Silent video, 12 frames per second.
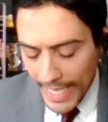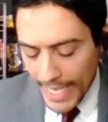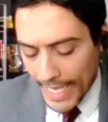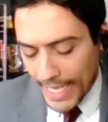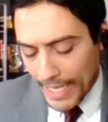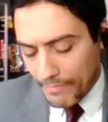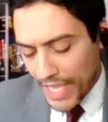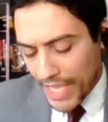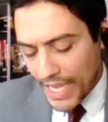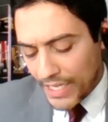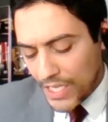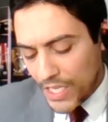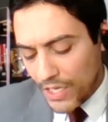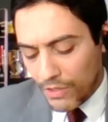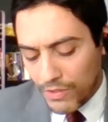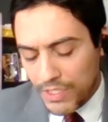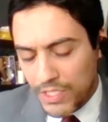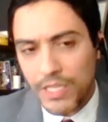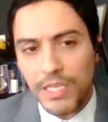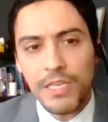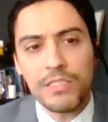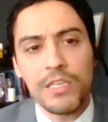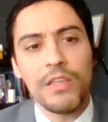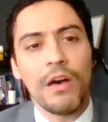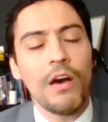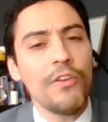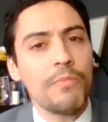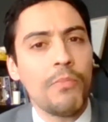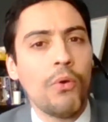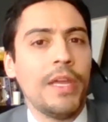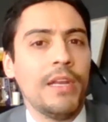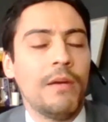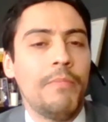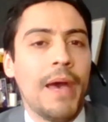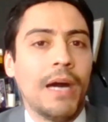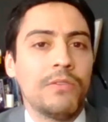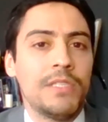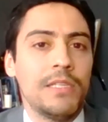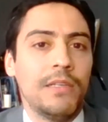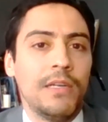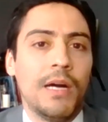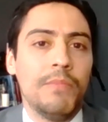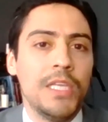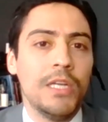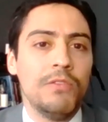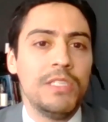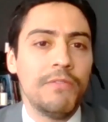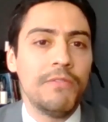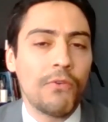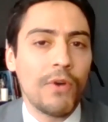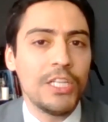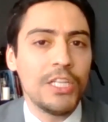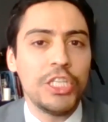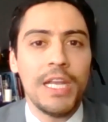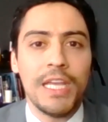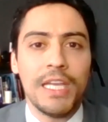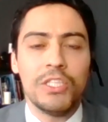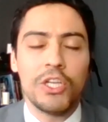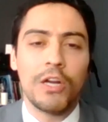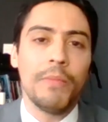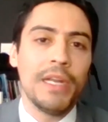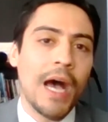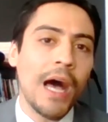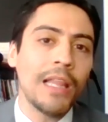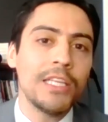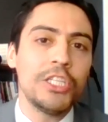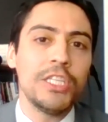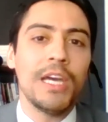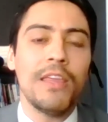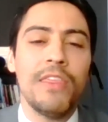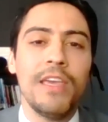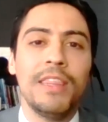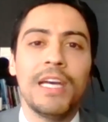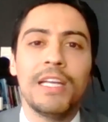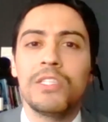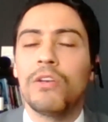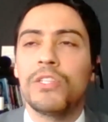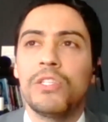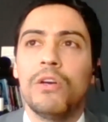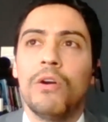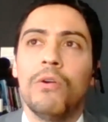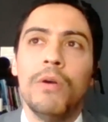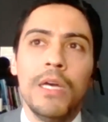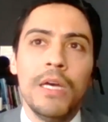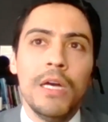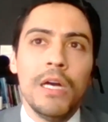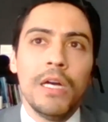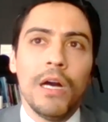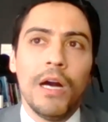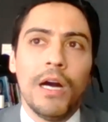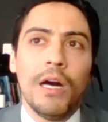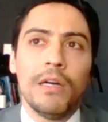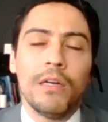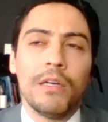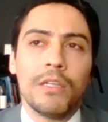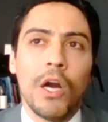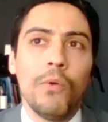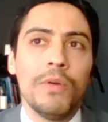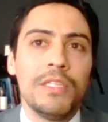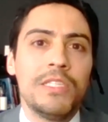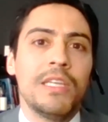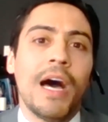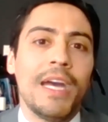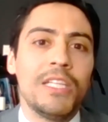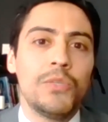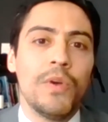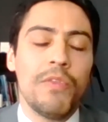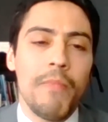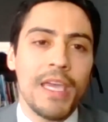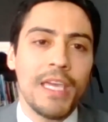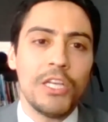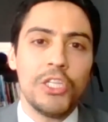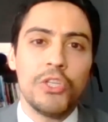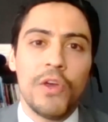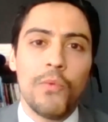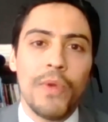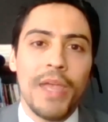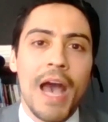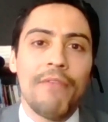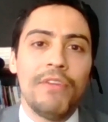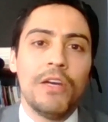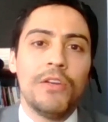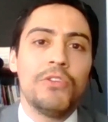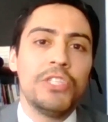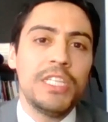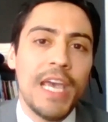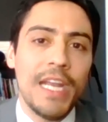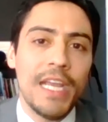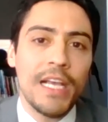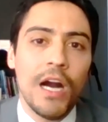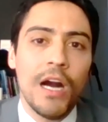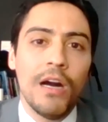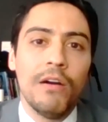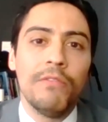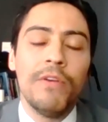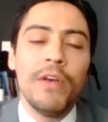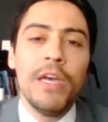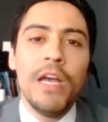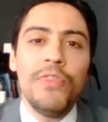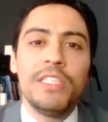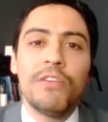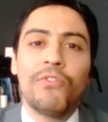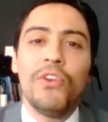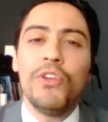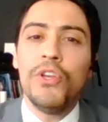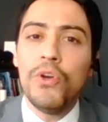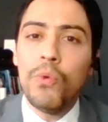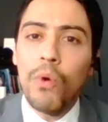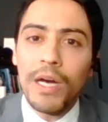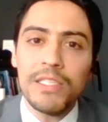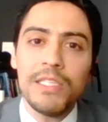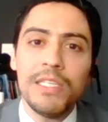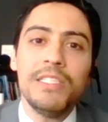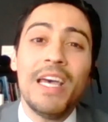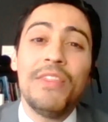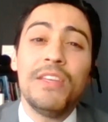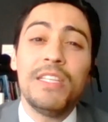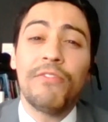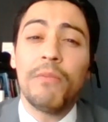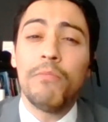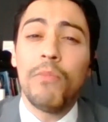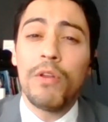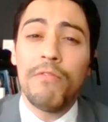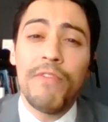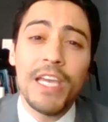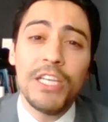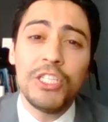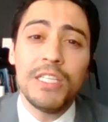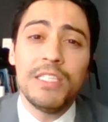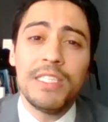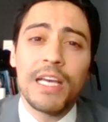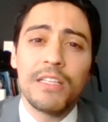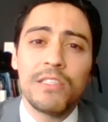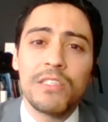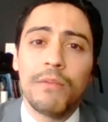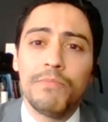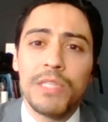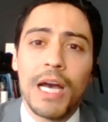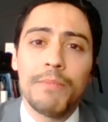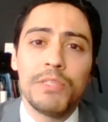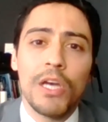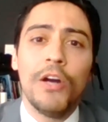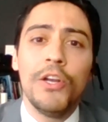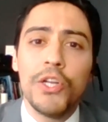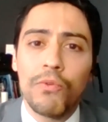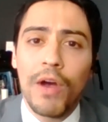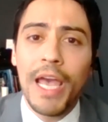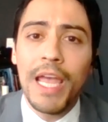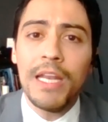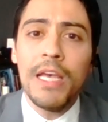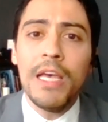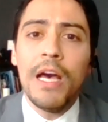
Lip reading: And, you know, to the other point about, you know, differentiating in terminology, I think that's also coincides with making sure that we have an understanding of the different nuances and the different motivations that sometimes underwrite